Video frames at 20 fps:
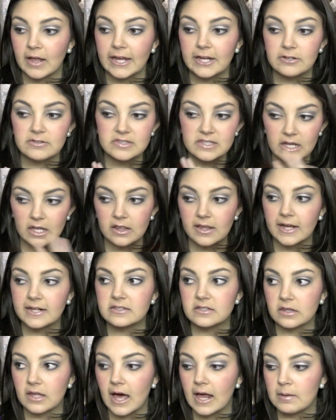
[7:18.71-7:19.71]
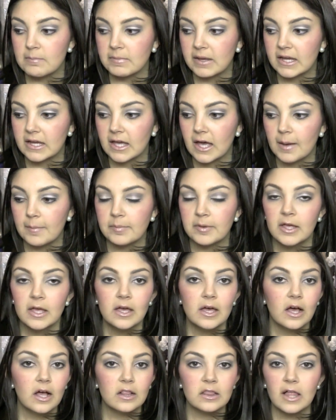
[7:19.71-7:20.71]
I used to collect a lot of makeup,
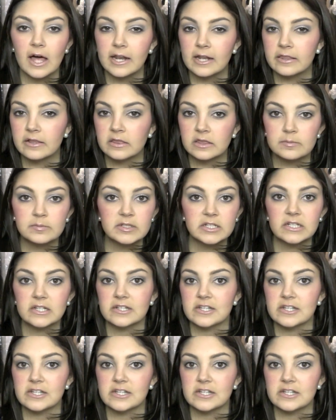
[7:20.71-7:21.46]
a lot of the limited